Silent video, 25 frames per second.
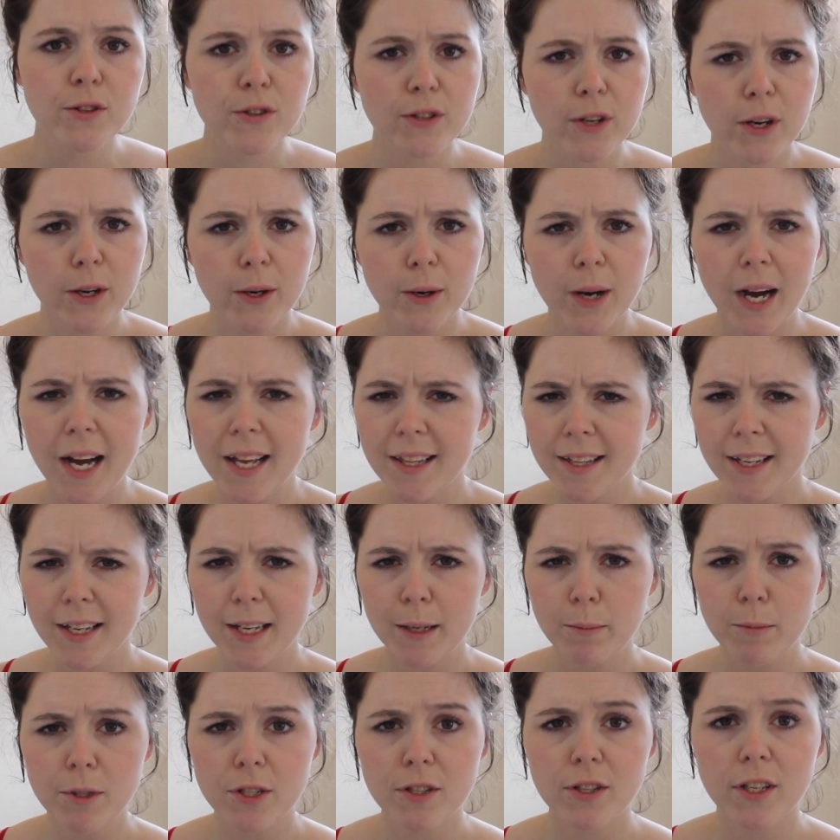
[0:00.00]
So I think
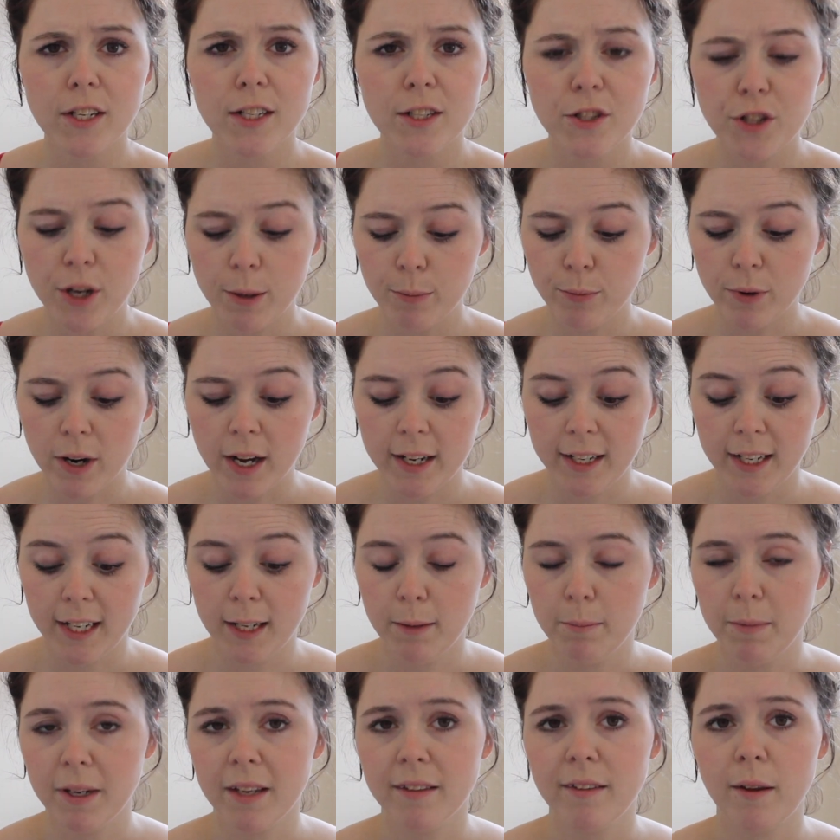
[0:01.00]
I'm just gonna jump right
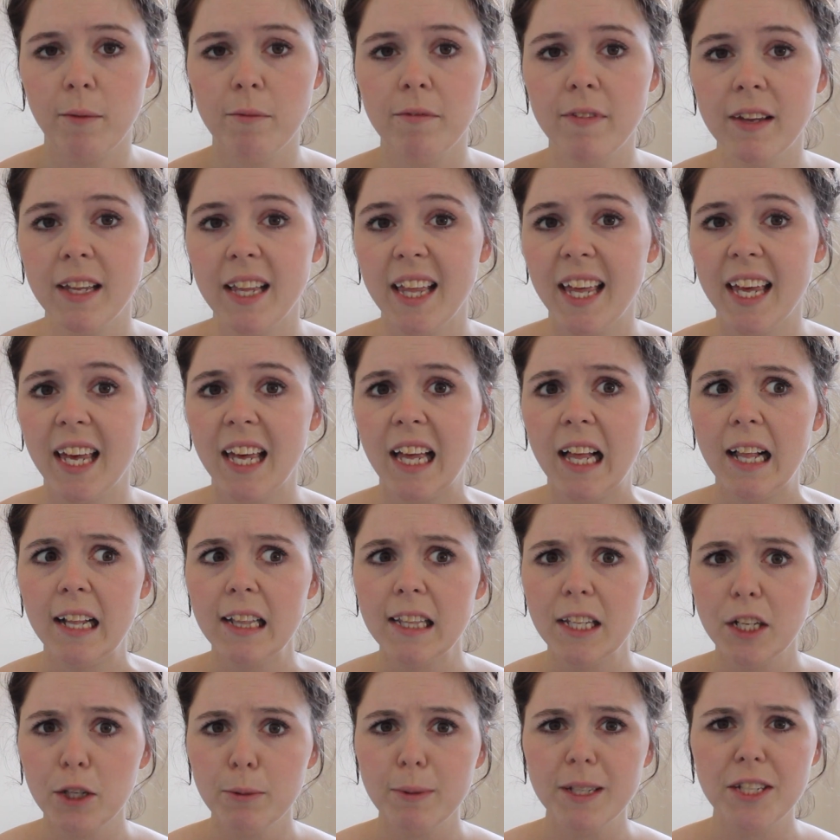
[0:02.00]
in because I'm feeling a
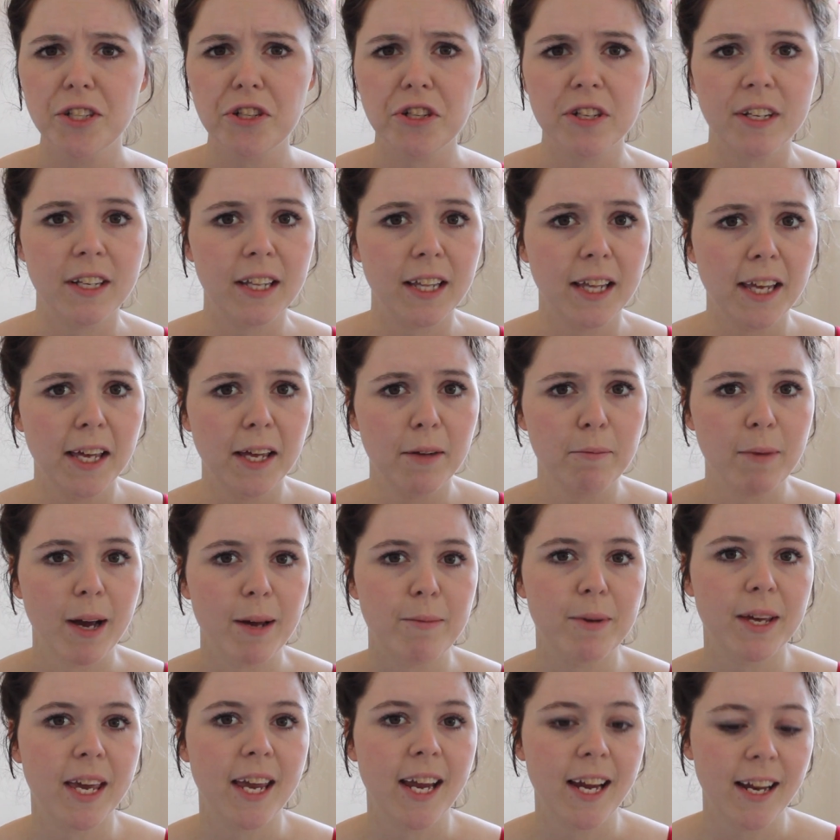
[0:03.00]
little bit chilly in
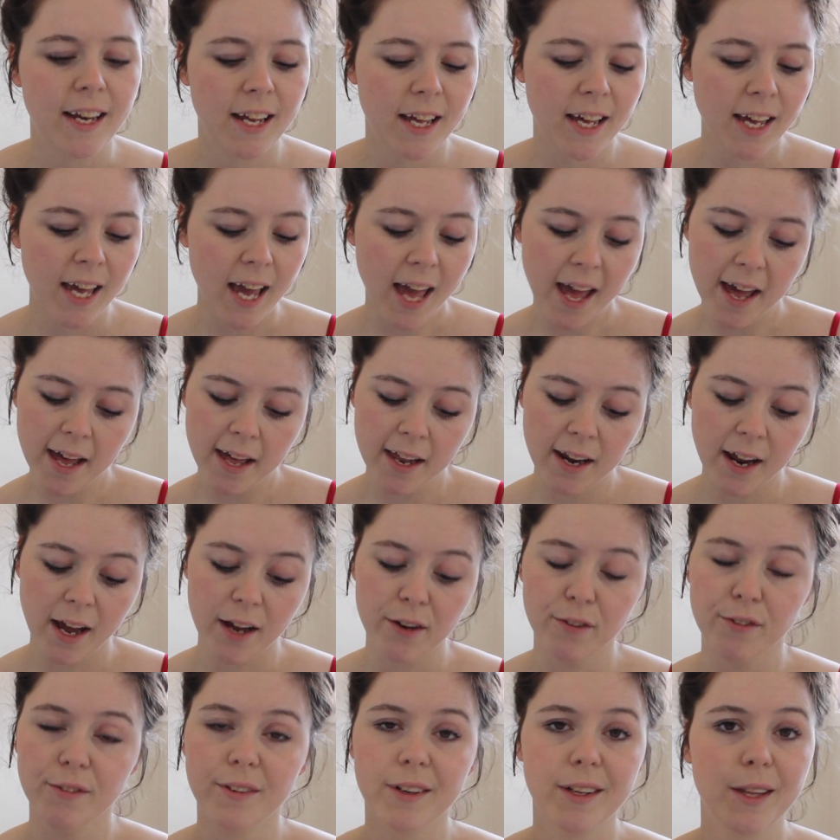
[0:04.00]
my bikini and
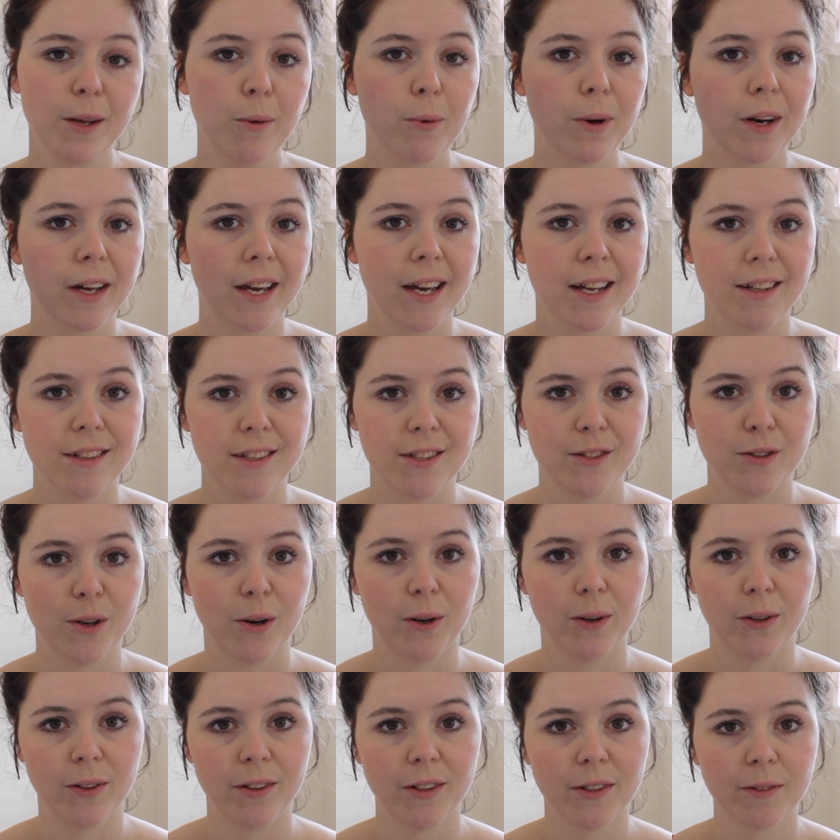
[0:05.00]
I really want to get this
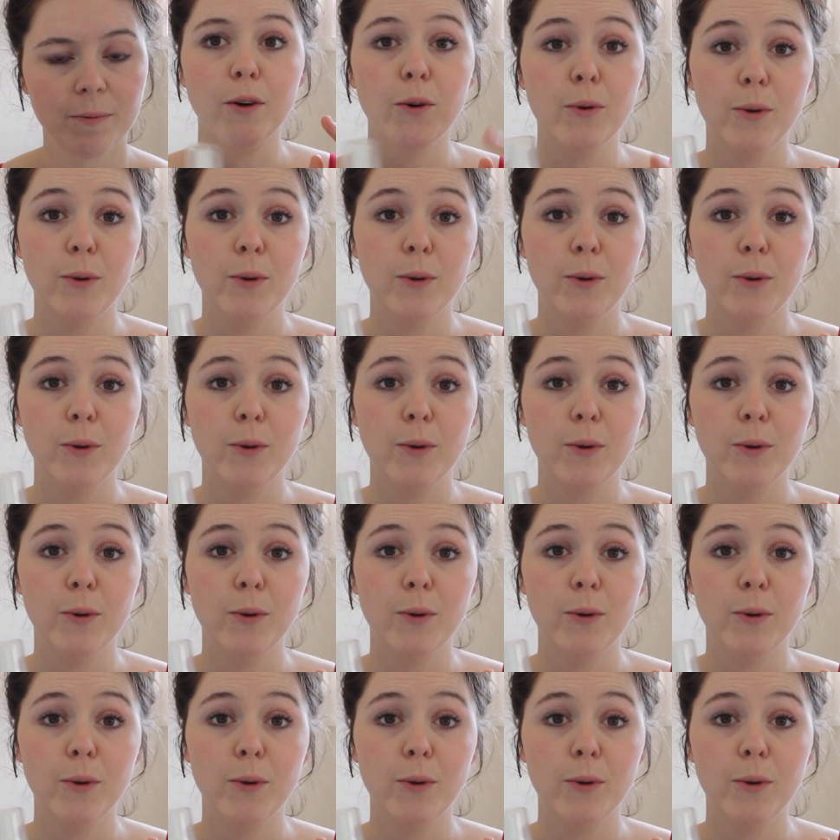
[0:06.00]
on.